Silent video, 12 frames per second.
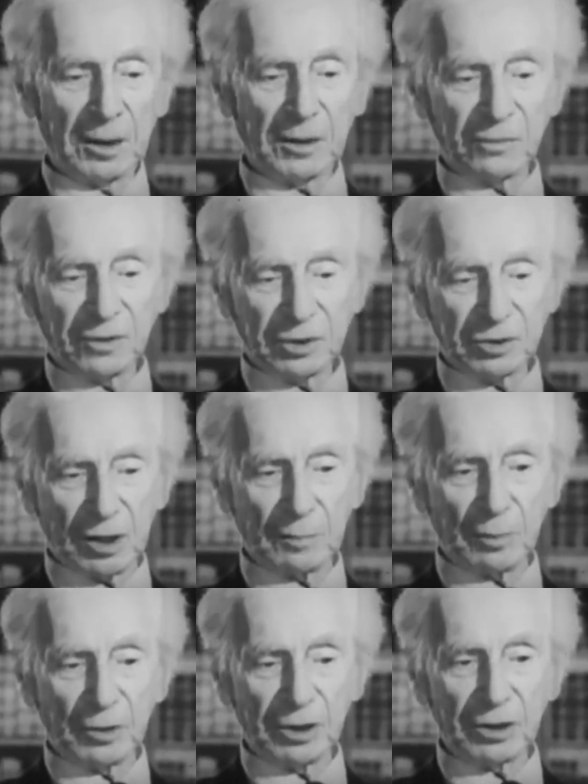Take, for
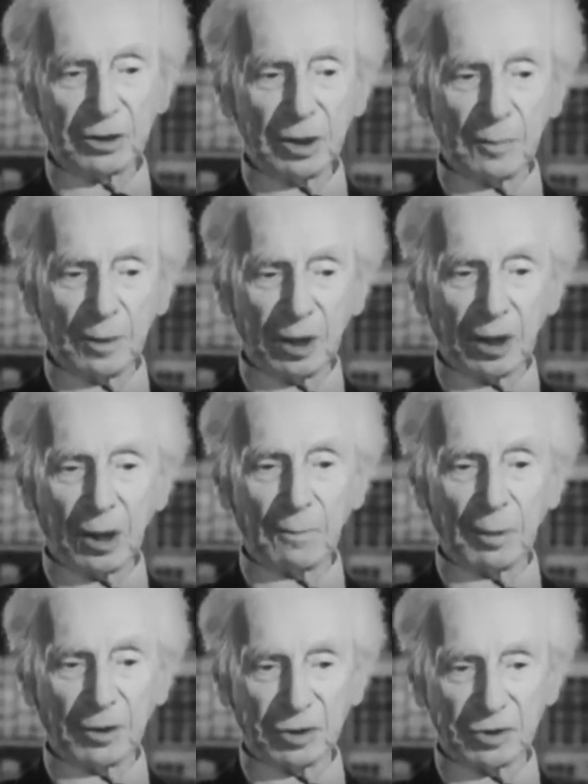example, the atomic
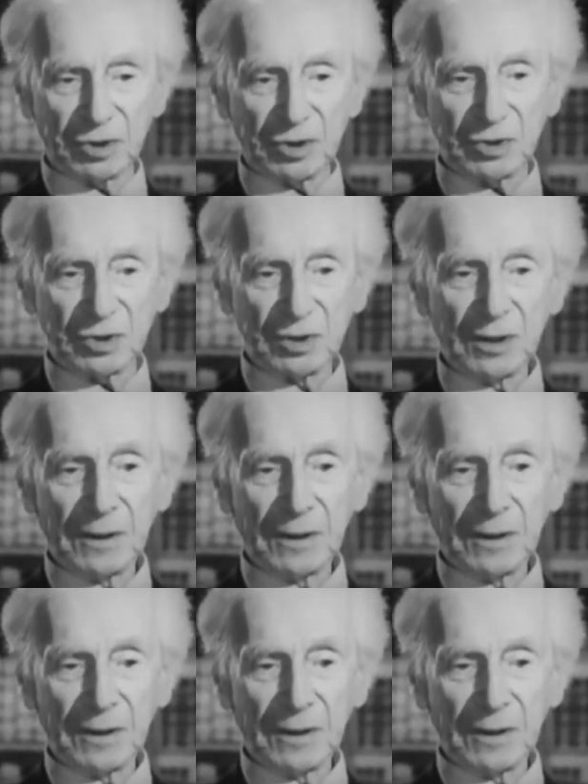hypothesis.